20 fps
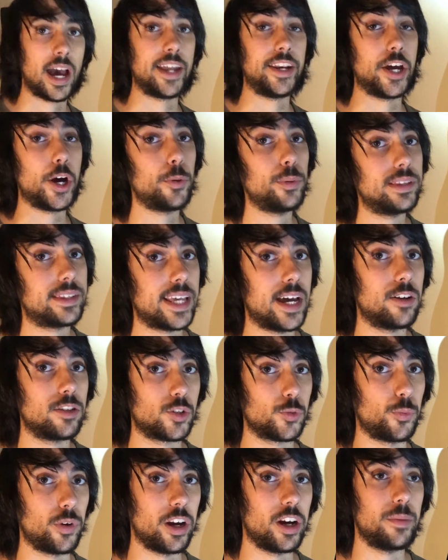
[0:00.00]
I know it sounds
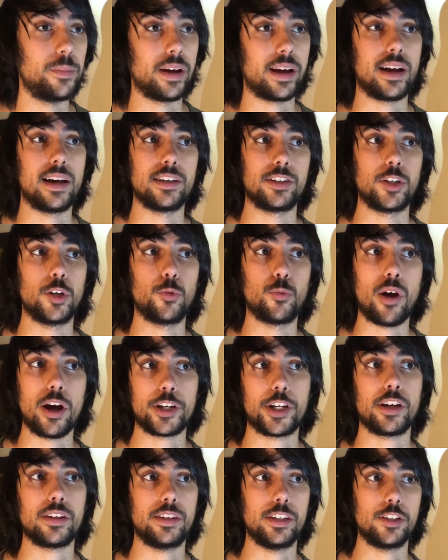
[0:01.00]
weird because you're
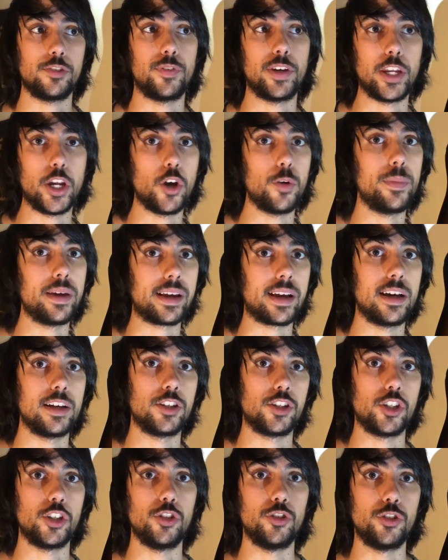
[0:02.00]
watching this video
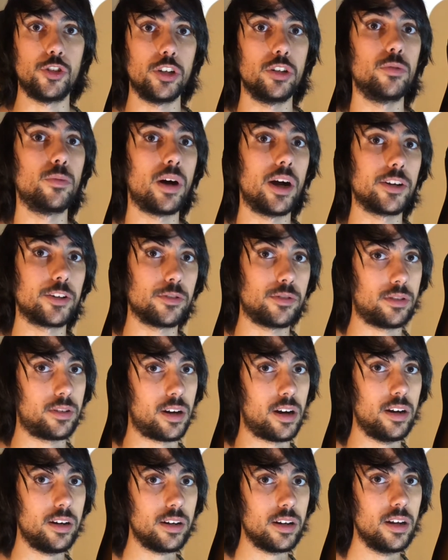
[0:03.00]
because you do want to
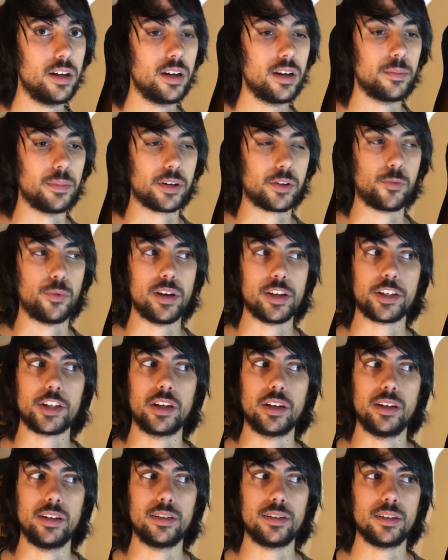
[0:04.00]
start. The
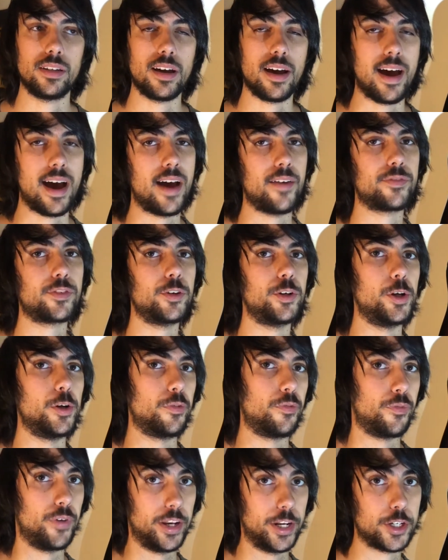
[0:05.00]
question is, after you
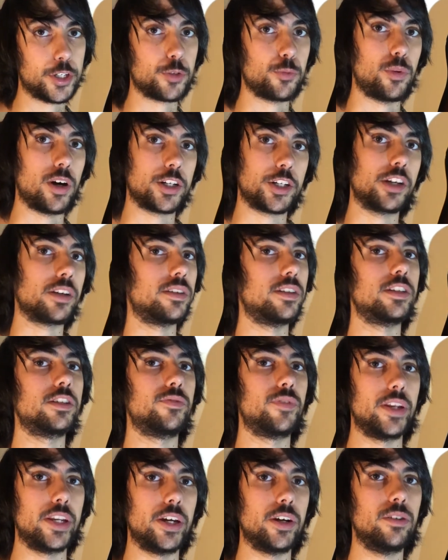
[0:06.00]
finish watching this
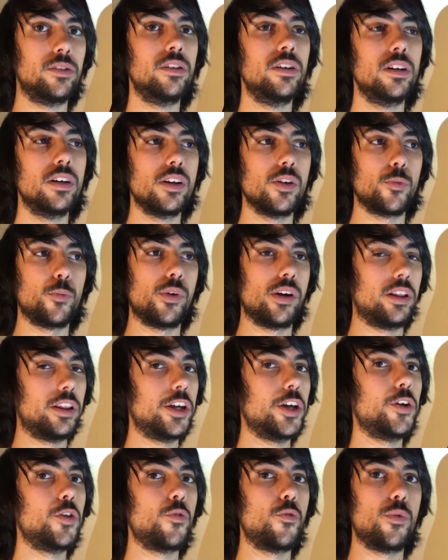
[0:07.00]
video, will
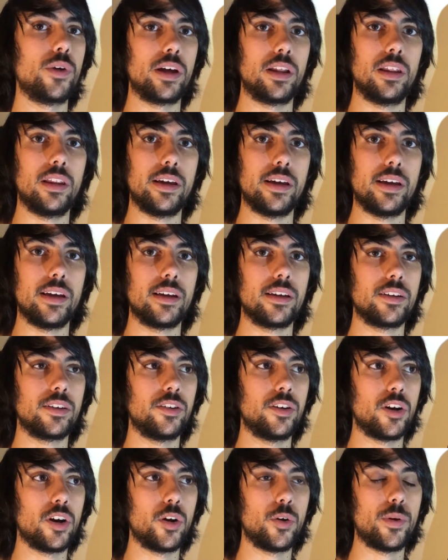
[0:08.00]
you really
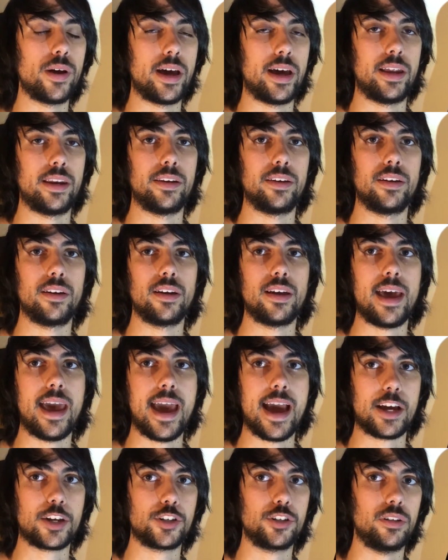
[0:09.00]
go and
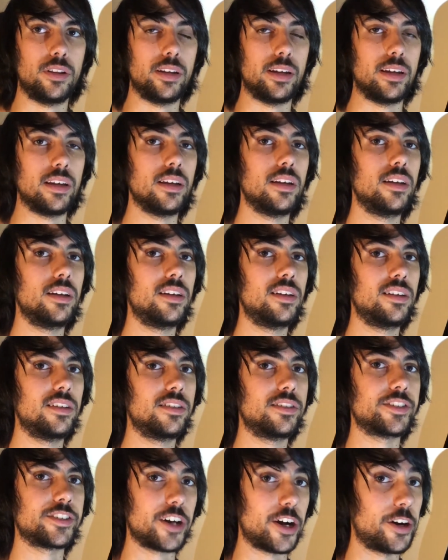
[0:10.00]
actually
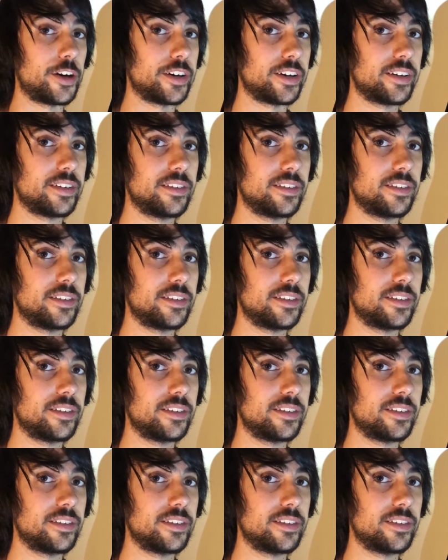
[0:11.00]
start?